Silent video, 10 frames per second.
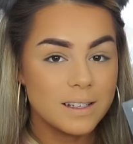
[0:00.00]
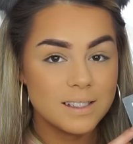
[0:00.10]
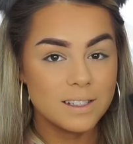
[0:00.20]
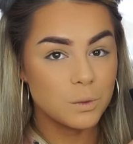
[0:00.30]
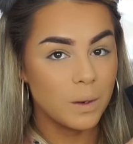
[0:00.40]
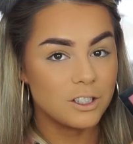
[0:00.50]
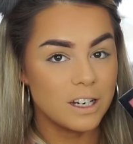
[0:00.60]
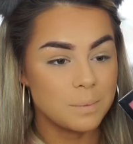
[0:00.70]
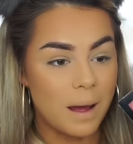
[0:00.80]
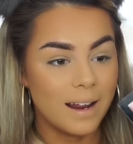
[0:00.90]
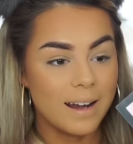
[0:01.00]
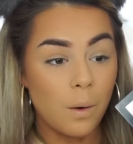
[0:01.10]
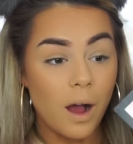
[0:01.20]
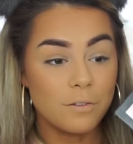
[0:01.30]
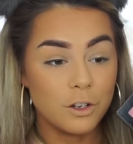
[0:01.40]
This is the Sweet Cheeks palette.
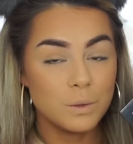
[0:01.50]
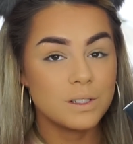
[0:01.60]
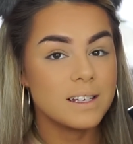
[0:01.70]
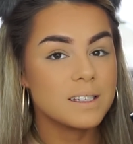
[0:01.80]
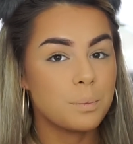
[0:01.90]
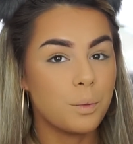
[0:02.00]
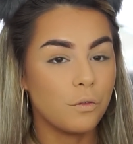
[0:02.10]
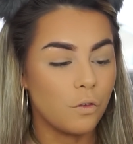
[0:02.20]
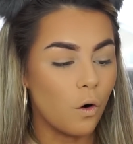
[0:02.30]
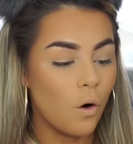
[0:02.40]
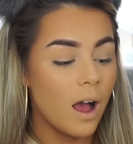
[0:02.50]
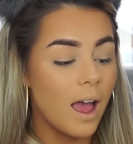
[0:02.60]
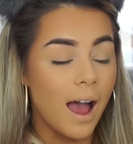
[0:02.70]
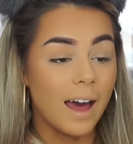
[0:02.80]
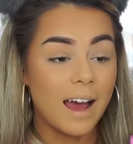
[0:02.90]
Now I've used this before
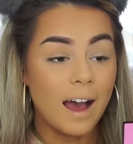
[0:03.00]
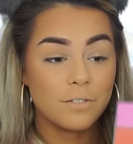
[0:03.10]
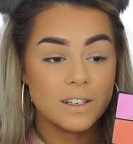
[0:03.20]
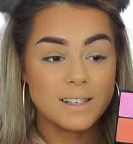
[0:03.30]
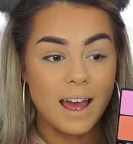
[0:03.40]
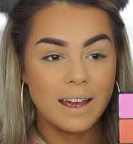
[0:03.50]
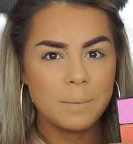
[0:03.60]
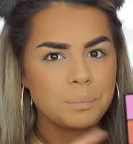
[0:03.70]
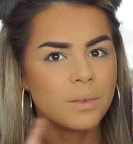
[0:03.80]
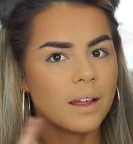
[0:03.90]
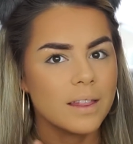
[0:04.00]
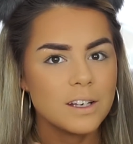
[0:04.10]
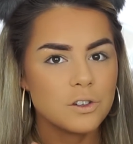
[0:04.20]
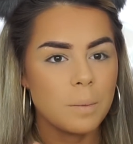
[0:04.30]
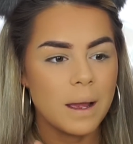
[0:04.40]
and I have to say,
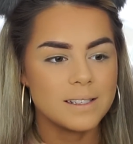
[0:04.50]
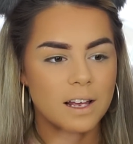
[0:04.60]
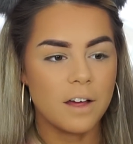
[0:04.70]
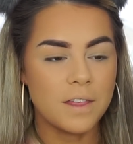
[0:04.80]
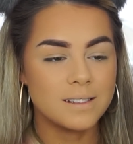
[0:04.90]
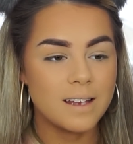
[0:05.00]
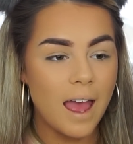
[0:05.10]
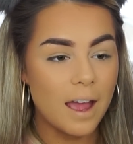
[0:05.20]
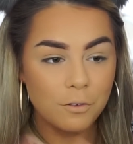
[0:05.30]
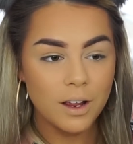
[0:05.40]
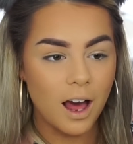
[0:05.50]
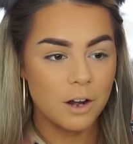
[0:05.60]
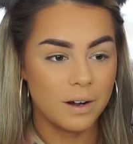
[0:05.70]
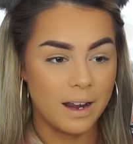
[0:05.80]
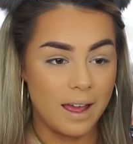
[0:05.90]
these are amazing. Like there's every
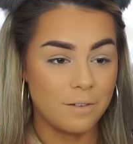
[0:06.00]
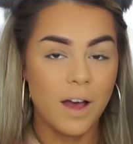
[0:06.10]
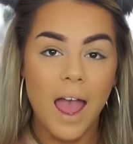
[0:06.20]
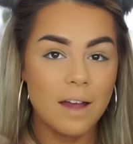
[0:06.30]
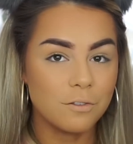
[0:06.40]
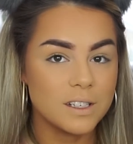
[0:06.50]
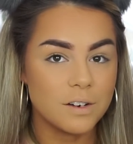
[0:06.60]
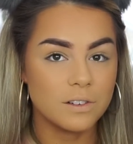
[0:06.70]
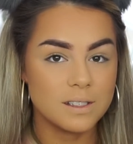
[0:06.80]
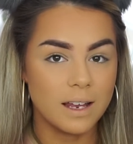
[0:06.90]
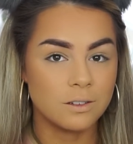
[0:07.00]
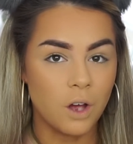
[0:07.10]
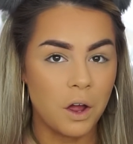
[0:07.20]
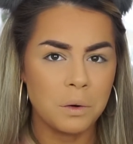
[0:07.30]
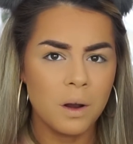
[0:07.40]
color in here for every different skin
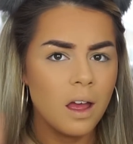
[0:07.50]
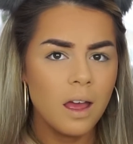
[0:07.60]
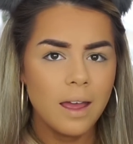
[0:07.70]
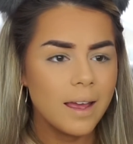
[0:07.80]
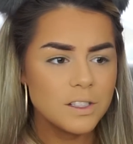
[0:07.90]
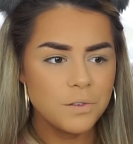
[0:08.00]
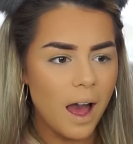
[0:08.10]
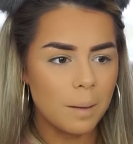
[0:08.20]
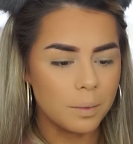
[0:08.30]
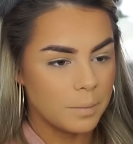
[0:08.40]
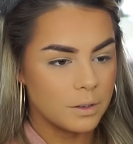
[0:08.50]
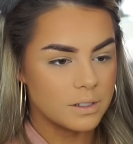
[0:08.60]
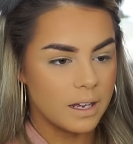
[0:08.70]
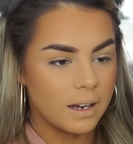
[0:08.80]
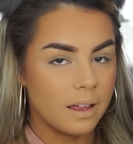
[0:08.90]
tone. It's fab. I'm
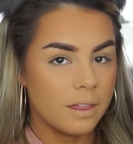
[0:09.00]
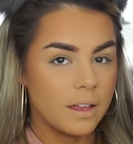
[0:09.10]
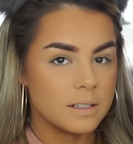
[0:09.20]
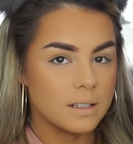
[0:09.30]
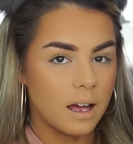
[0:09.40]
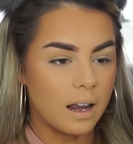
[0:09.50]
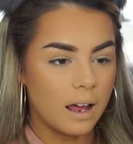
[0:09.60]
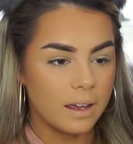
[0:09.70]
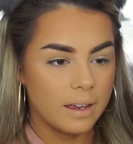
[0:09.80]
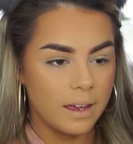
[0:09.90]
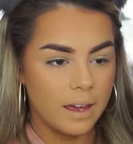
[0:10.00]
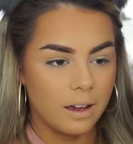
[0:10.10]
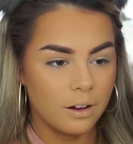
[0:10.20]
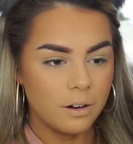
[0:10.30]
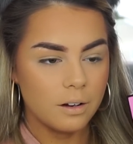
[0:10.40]
using this color
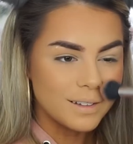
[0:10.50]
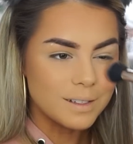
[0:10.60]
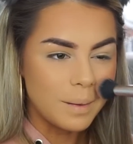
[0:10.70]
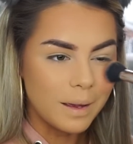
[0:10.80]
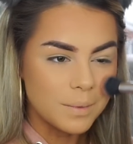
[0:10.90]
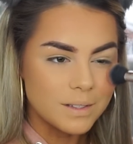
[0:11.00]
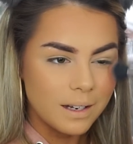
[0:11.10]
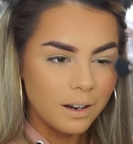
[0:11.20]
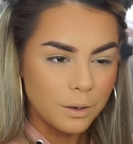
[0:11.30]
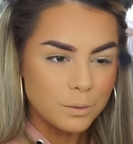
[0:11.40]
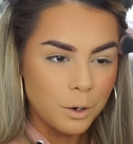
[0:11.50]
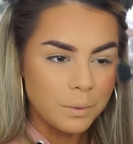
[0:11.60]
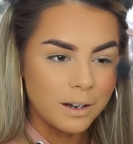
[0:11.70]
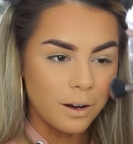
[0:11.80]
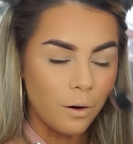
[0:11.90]
here. These are pigmented, like you
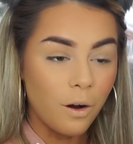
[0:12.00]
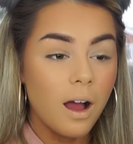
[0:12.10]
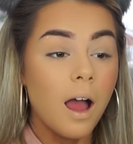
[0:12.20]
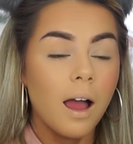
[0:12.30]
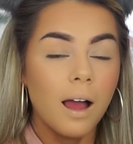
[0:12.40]
don't need a lot.